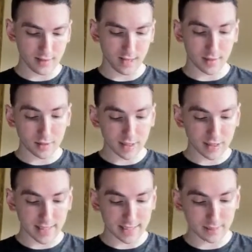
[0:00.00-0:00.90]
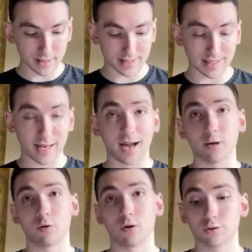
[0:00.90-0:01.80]
I'm going to say some things that I
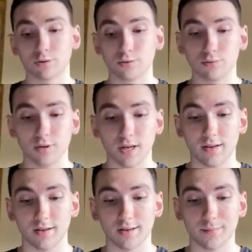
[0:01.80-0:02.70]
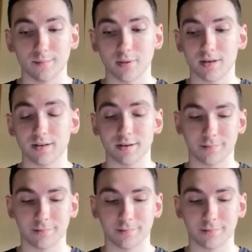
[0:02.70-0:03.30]
know are true, but